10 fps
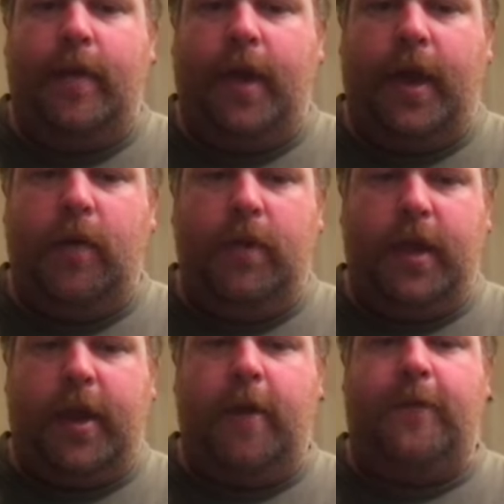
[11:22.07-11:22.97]
I don't really
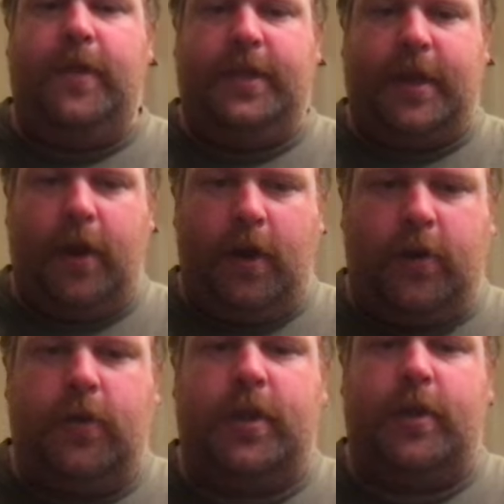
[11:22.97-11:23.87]
care for these
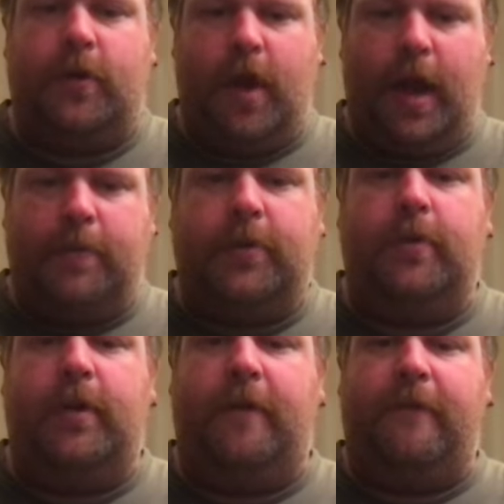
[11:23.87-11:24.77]
characters, as they're
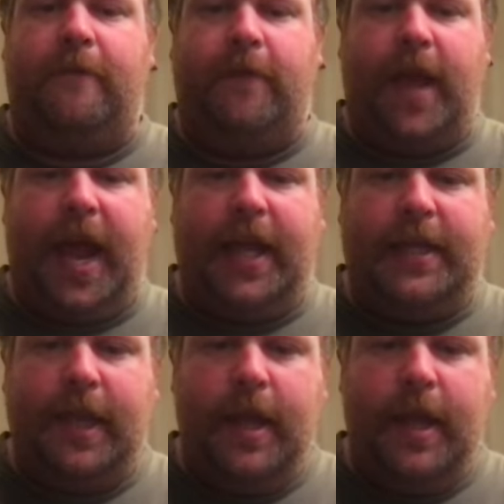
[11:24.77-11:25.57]
absolutely flat,